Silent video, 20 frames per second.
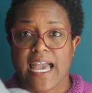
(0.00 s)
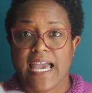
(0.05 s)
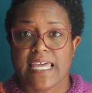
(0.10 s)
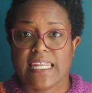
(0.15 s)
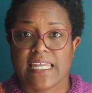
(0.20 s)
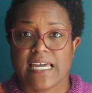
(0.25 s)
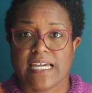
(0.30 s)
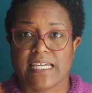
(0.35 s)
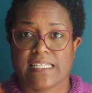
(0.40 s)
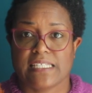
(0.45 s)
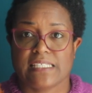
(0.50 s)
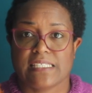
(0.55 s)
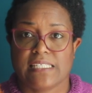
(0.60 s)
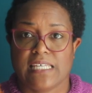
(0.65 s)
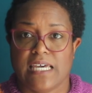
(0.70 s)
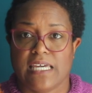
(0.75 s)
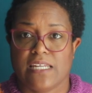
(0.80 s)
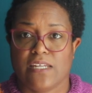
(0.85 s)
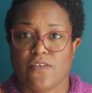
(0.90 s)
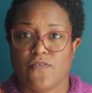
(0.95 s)
And I
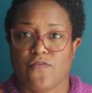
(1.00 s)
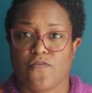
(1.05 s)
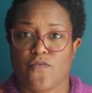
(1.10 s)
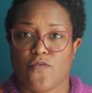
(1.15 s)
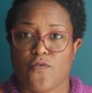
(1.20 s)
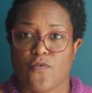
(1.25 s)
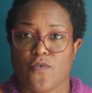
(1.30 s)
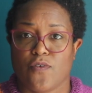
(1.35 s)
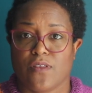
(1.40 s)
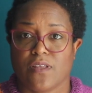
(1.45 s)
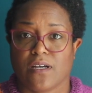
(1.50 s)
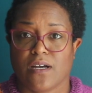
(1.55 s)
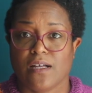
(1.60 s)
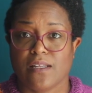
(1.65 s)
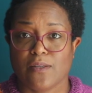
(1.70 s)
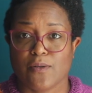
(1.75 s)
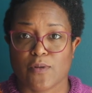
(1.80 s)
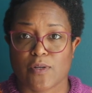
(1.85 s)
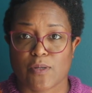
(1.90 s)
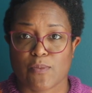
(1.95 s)
decided for the
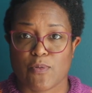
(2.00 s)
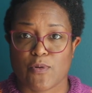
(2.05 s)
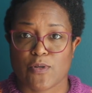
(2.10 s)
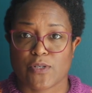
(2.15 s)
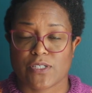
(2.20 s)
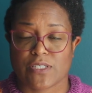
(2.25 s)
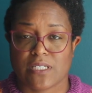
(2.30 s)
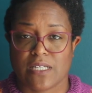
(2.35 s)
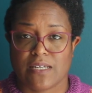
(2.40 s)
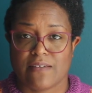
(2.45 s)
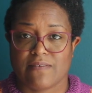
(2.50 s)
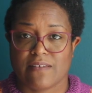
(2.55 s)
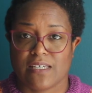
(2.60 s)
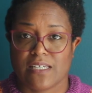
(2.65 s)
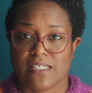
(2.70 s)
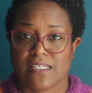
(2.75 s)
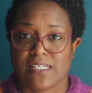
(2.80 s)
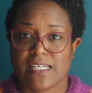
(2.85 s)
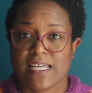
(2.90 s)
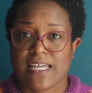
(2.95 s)
colorwork portion of
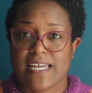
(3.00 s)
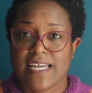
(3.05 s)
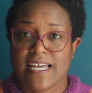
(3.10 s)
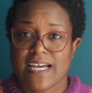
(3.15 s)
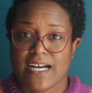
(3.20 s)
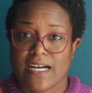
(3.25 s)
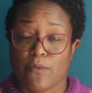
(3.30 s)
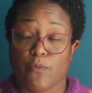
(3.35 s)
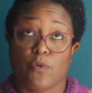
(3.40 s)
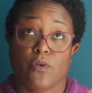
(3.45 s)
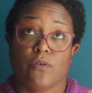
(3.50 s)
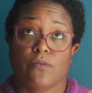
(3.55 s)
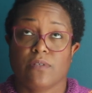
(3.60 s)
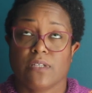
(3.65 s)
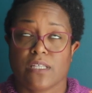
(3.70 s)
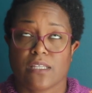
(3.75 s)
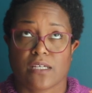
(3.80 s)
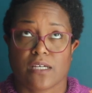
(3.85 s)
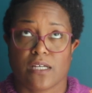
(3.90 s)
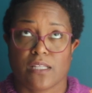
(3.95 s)
it, well,
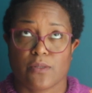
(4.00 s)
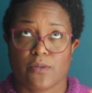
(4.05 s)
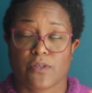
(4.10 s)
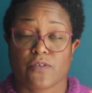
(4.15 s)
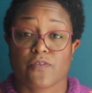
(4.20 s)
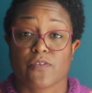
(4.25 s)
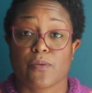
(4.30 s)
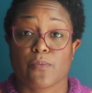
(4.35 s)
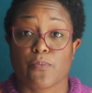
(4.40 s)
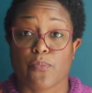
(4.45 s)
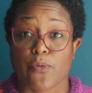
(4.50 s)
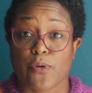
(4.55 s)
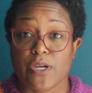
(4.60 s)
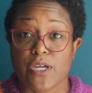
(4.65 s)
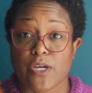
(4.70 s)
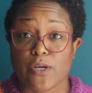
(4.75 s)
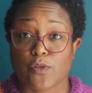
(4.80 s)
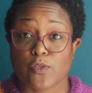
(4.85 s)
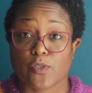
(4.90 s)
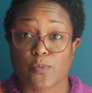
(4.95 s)
not the colorwork, for the
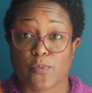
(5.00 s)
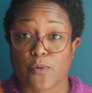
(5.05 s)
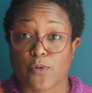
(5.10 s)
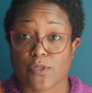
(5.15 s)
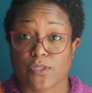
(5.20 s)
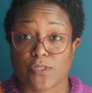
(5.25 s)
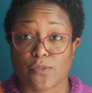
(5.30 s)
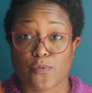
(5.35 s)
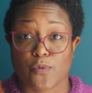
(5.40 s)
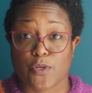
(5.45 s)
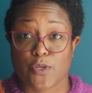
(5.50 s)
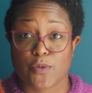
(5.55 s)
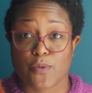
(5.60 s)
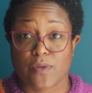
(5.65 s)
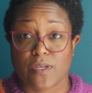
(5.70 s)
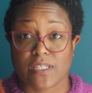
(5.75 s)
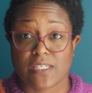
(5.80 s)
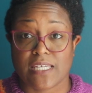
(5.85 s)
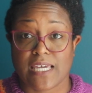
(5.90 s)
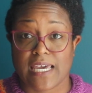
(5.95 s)
brioche portion where you
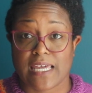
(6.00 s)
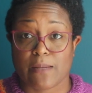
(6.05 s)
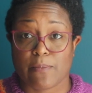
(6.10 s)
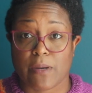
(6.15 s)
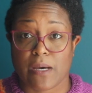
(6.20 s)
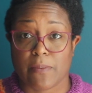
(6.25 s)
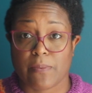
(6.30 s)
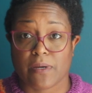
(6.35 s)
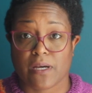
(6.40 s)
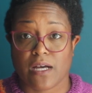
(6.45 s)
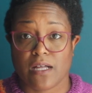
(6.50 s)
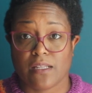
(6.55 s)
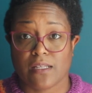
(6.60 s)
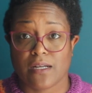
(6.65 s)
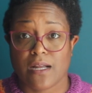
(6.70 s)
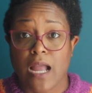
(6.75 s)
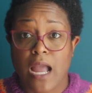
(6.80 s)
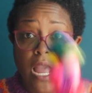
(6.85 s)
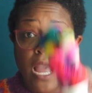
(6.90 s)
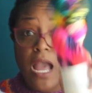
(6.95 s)
get to add a pop of
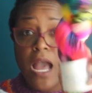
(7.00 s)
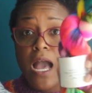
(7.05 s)
color,